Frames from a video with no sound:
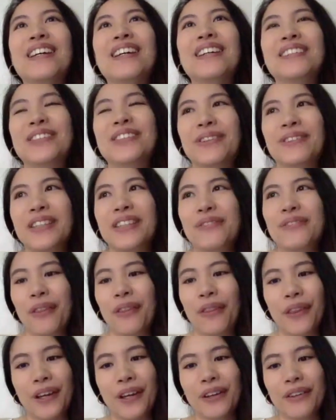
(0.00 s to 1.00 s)
don't
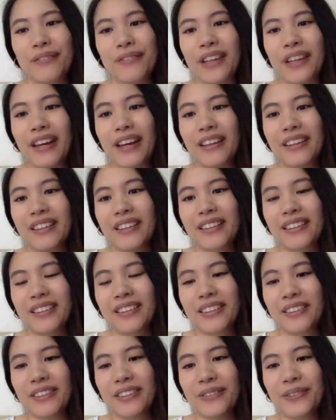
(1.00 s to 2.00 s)
even think of that,
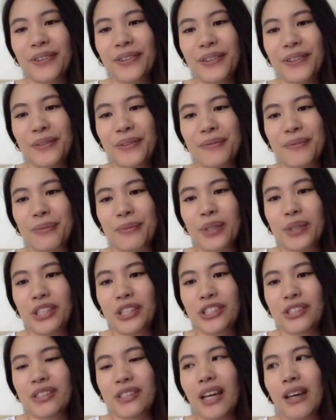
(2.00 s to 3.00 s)
you know? Mm-hmm. We
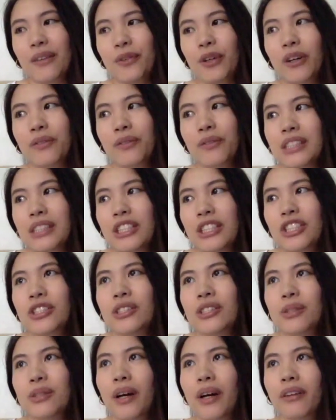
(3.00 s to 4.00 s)
just have
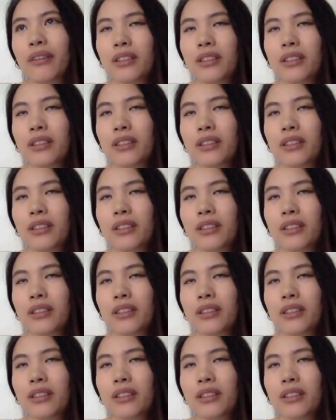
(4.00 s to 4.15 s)
conversations around the